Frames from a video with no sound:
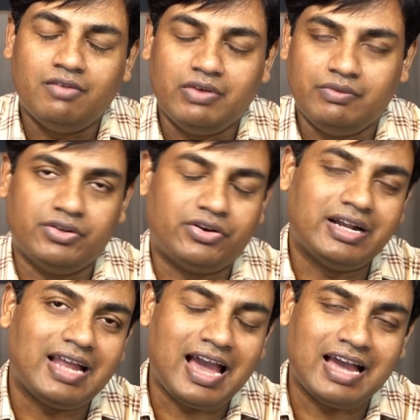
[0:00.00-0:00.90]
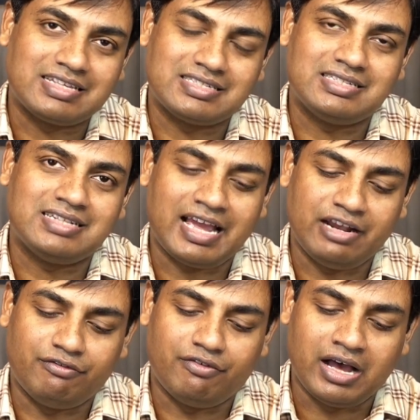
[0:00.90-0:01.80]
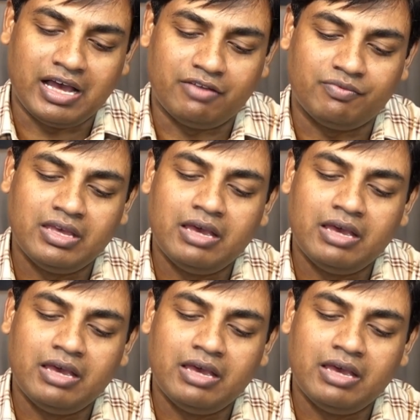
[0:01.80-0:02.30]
when we read Acts 9:5.